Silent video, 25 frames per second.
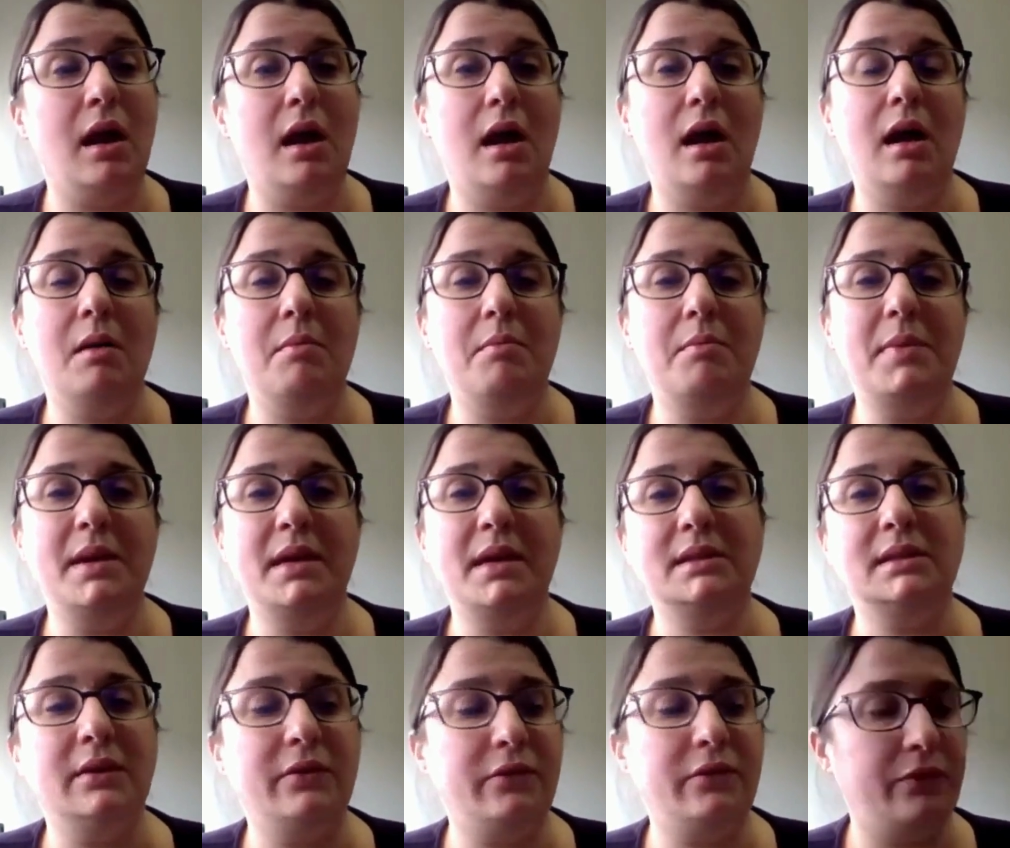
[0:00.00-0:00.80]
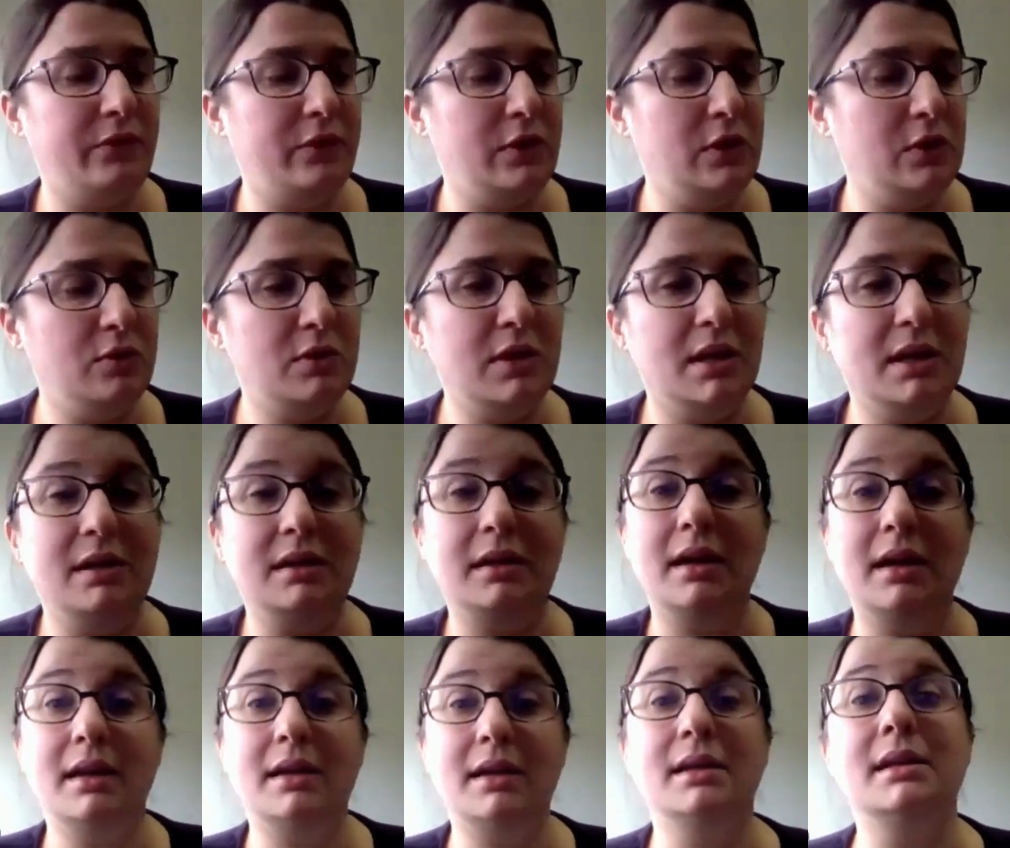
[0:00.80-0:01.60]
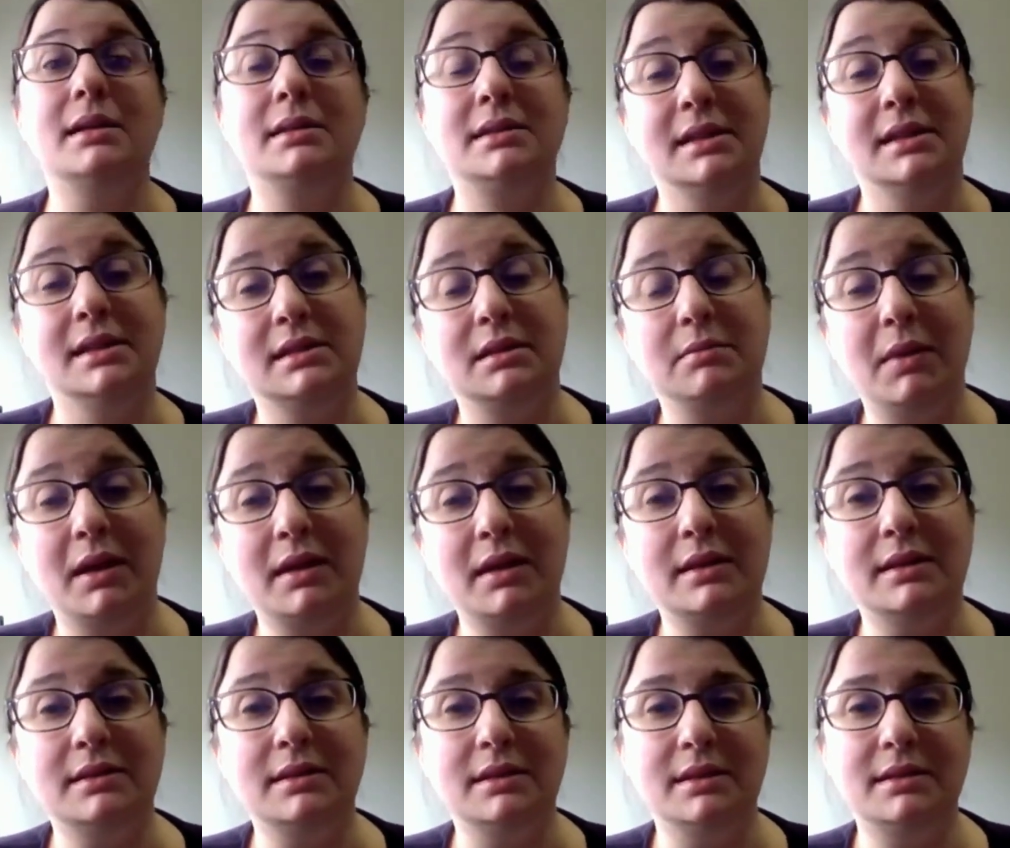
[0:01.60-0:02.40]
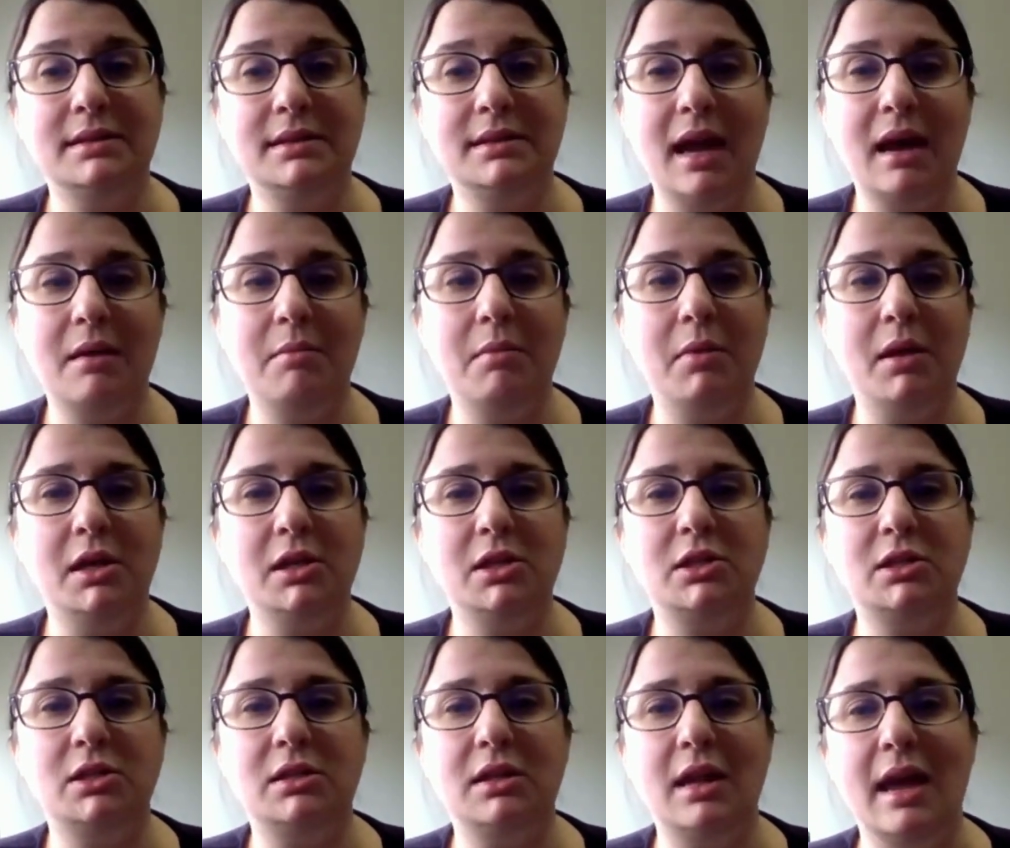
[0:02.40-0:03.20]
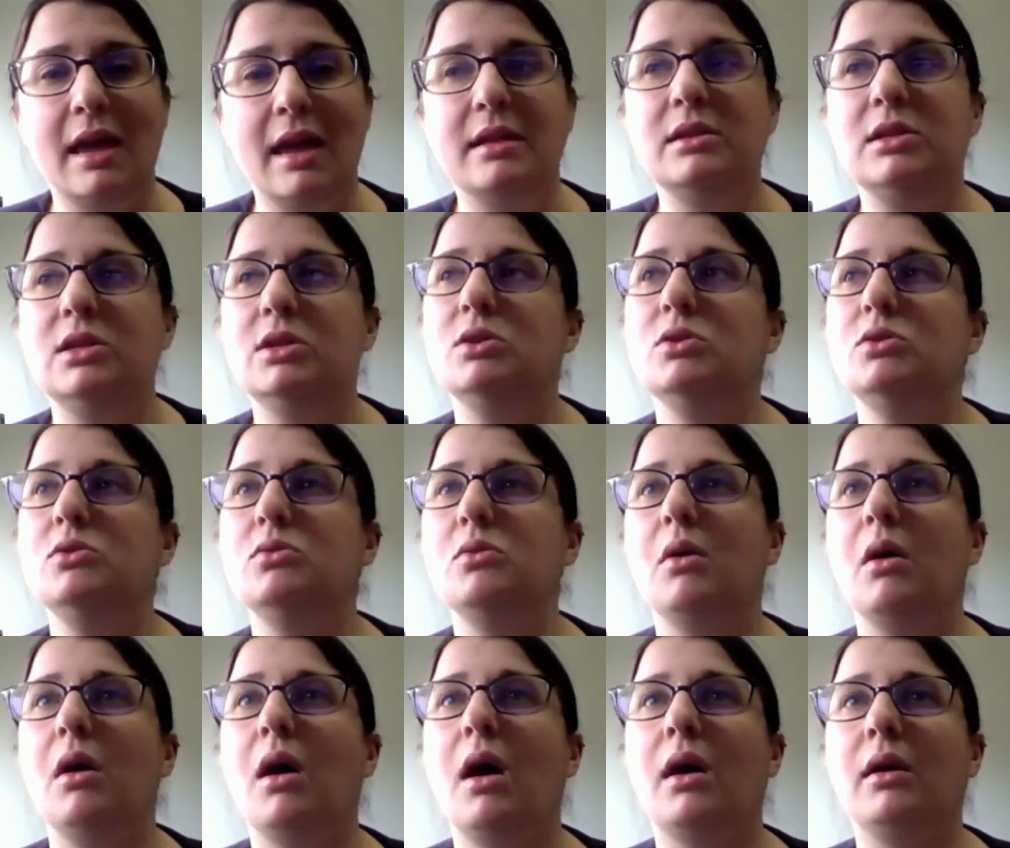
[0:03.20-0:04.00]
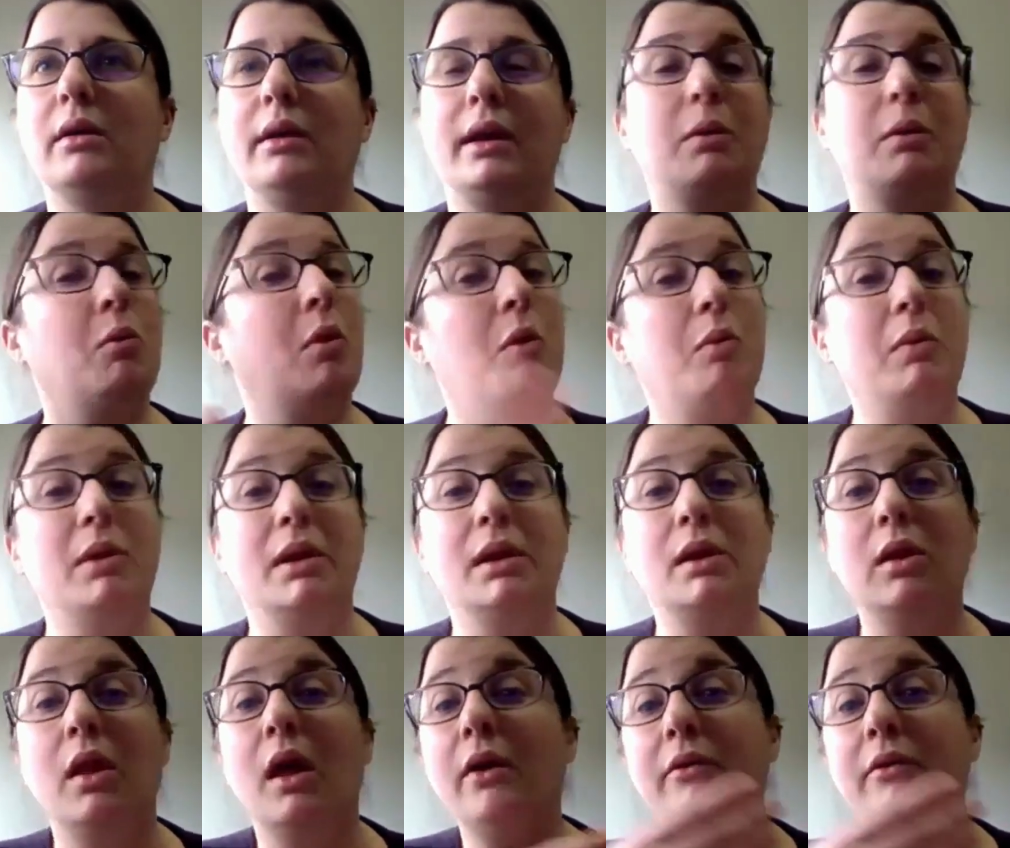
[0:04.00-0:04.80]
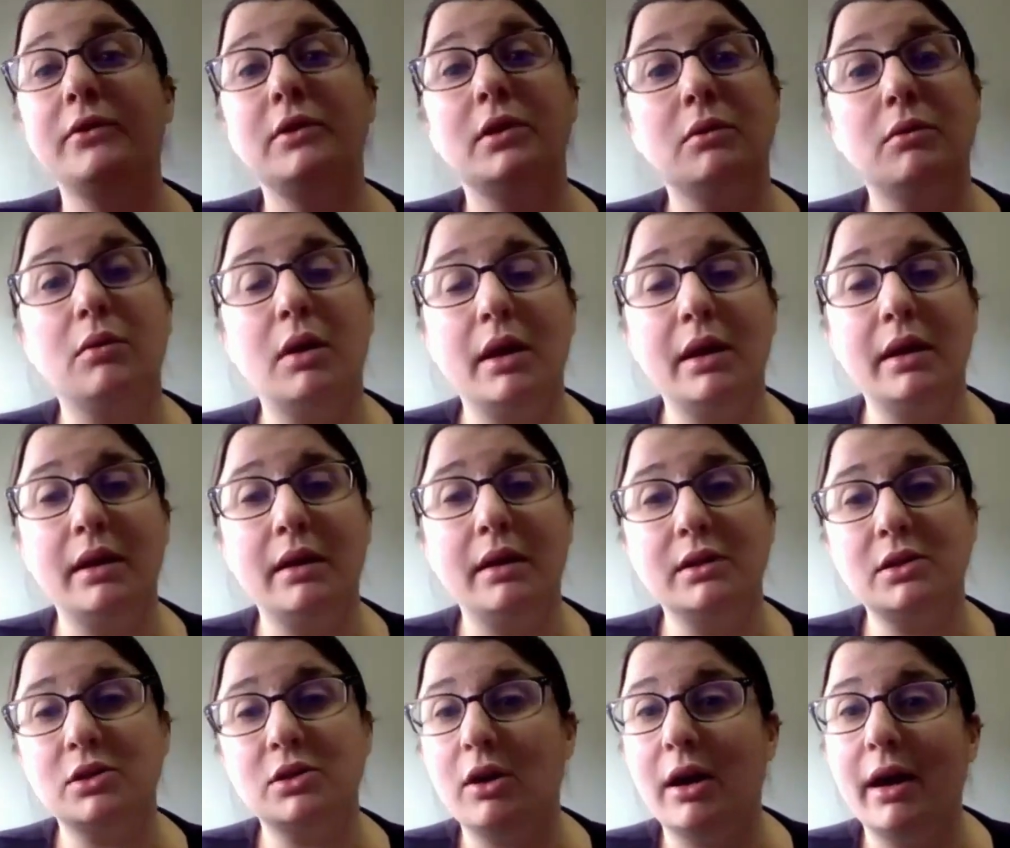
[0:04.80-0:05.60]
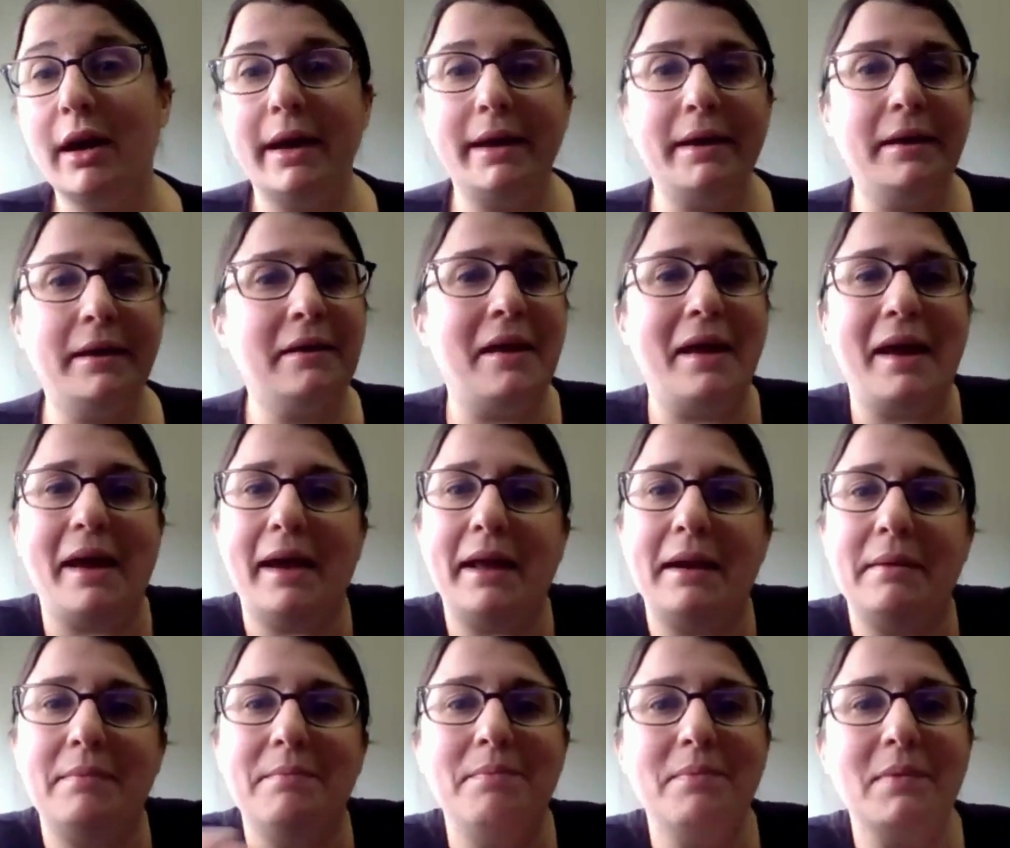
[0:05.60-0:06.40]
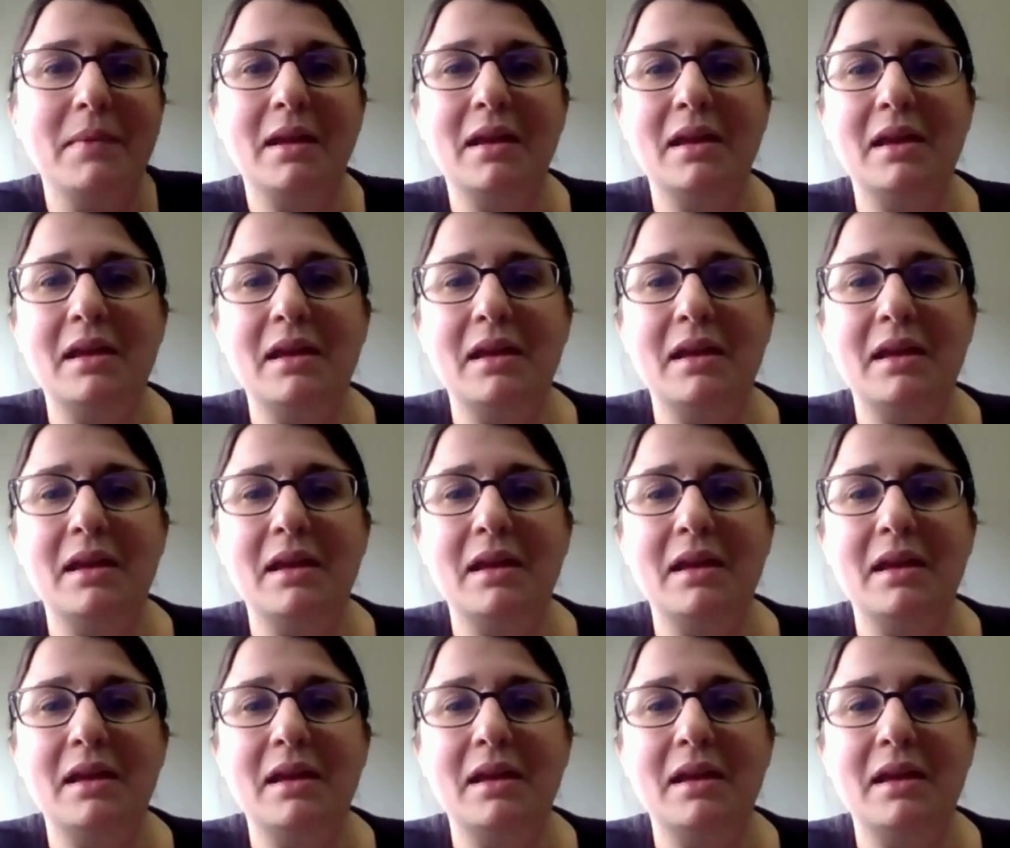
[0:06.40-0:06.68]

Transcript: Um, because if you can get a system like this established and you are like, well, we'd love to run a trial on,